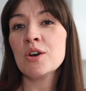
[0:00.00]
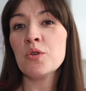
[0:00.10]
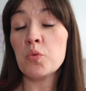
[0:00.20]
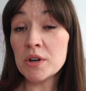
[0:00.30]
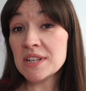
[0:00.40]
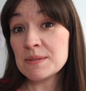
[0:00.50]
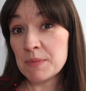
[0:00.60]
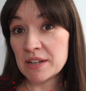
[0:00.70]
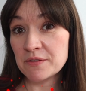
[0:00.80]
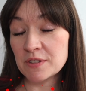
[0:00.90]
What is
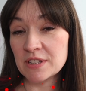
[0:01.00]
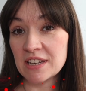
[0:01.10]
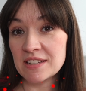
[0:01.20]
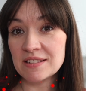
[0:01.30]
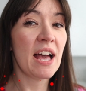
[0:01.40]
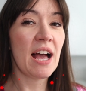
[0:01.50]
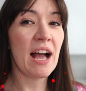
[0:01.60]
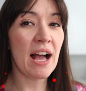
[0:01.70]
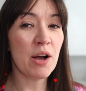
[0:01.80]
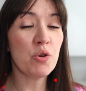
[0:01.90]
mindfulness?
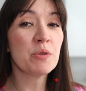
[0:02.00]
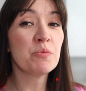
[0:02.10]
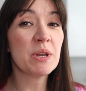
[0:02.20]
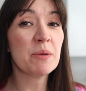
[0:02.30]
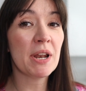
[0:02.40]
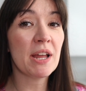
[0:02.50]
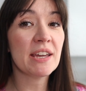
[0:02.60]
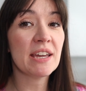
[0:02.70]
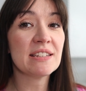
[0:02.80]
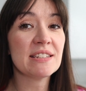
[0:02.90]
How can we apply
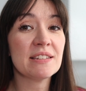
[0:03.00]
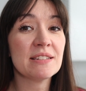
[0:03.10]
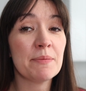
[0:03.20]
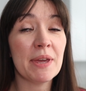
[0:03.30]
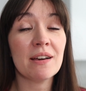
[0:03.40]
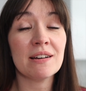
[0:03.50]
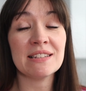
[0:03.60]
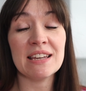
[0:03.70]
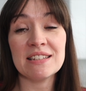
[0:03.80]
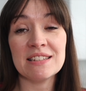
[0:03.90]
it to make our
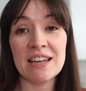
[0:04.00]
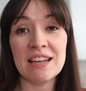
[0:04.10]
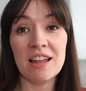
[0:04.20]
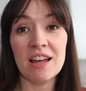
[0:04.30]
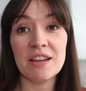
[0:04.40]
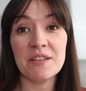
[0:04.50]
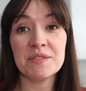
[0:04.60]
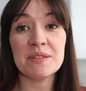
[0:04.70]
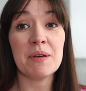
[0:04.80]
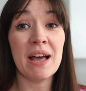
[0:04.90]
day to day lives
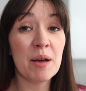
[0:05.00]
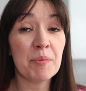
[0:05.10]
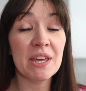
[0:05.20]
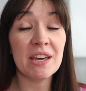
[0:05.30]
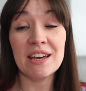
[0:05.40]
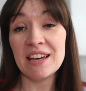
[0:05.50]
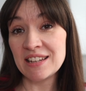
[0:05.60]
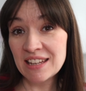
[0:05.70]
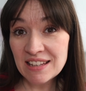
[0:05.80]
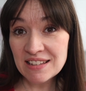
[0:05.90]
happier and
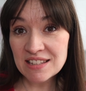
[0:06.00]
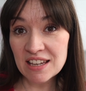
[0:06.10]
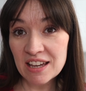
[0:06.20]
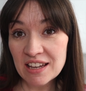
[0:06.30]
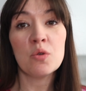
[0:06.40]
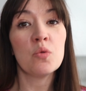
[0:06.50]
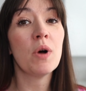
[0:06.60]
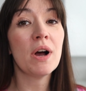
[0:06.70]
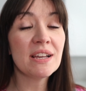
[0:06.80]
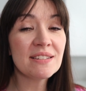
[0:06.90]
easier?
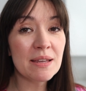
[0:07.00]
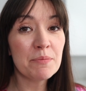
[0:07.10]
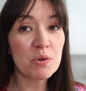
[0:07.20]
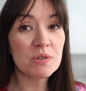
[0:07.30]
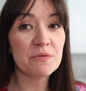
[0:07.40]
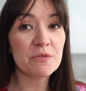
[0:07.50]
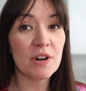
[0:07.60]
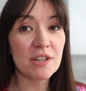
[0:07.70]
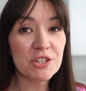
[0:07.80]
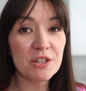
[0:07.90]
Why is it important for our
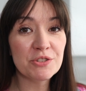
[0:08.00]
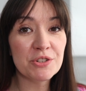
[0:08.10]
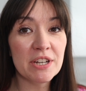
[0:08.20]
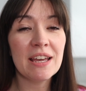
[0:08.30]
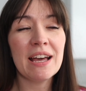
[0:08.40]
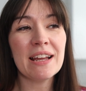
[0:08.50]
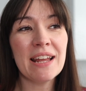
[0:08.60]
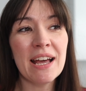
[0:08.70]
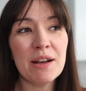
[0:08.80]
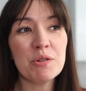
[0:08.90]
children? And
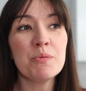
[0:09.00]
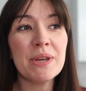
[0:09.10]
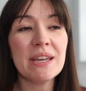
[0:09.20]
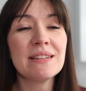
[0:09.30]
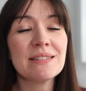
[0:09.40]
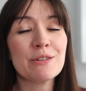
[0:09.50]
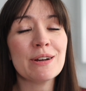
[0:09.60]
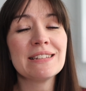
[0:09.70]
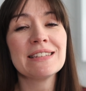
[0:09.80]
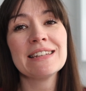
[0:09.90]
how can we
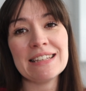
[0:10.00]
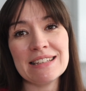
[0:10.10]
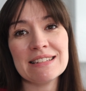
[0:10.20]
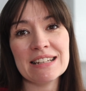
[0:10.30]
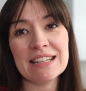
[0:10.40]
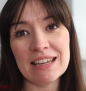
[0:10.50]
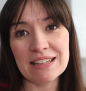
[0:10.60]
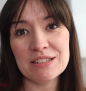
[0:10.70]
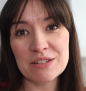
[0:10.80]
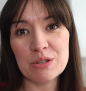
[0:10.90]
integrate it easily
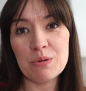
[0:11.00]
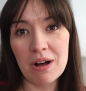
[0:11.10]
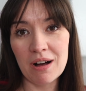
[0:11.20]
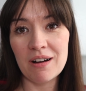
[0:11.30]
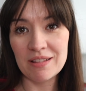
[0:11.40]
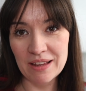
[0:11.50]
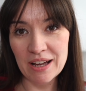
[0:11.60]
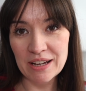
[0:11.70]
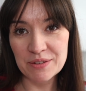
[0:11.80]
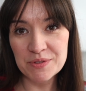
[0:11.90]
into our
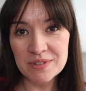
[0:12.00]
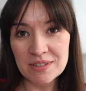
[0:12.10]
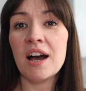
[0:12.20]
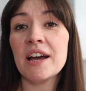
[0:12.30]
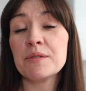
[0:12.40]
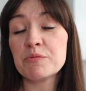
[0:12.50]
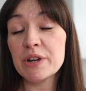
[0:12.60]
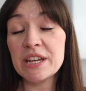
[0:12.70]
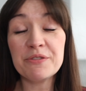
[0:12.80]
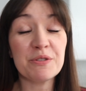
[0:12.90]
lives? I am
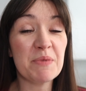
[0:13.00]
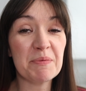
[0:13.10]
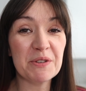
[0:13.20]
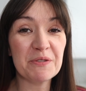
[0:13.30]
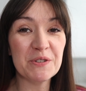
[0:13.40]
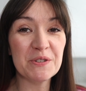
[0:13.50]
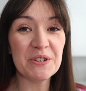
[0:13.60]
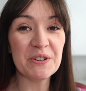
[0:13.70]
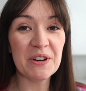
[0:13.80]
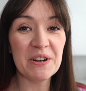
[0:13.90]
Rhi from
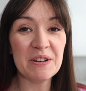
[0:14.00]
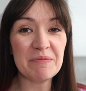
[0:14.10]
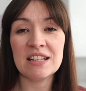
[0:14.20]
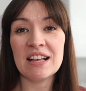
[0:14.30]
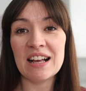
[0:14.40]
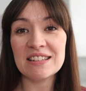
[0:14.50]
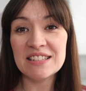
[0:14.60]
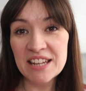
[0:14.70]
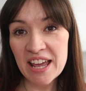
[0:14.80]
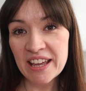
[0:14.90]
mummyof4.com. And
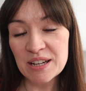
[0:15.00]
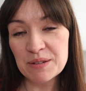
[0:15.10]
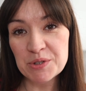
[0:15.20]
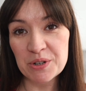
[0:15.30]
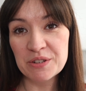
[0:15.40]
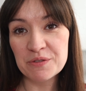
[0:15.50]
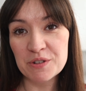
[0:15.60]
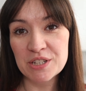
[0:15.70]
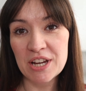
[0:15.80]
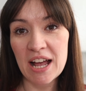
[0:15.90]
today I'm joined for a
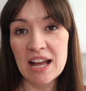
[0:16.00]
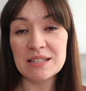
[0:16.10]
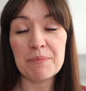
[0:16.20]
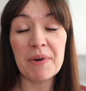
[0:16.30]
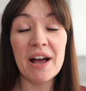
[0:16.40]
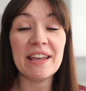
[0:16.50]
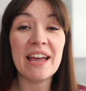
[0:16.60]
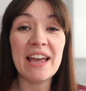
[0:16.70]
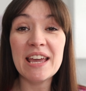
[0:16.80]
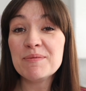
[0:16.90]
chat by
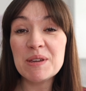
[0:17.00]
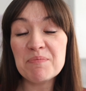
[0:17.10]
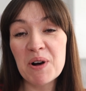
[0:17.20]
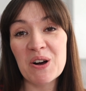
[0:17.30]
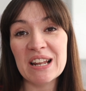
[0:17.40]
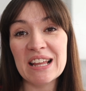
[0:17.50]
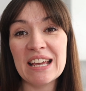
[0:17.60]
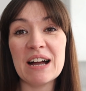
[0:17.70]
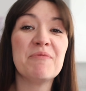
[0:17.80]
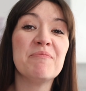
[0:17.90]
Amy Polly,
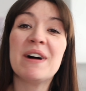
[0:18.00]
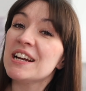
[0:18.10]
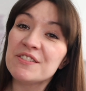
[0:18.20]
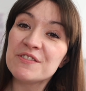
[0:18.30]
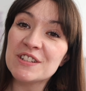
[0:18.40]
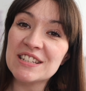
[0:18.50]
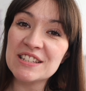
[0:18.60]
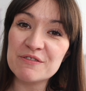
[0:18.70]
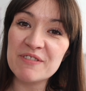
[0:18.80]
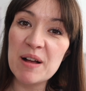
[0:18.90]

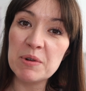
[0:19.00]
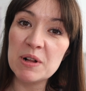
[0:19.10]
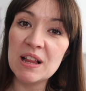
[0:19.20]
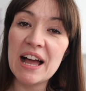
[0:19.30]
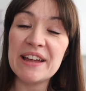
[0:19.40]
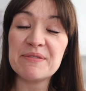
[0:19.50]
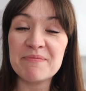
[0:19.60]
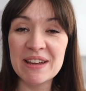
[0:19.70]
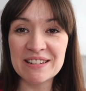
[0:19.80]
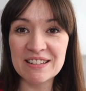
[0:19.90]
mindfulness rebel and
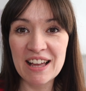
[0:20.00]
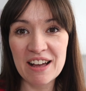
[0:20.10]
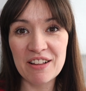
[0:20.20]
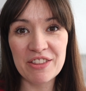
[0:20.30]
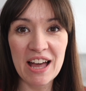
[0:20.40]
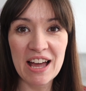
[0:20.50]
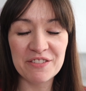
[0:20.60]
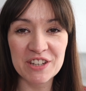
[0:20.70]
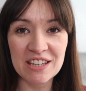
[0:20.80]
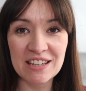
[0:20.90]
mental health
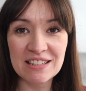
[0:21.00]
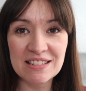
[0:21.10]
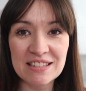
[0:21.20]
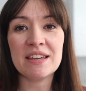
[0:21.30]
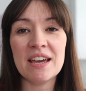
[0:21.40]
advocate.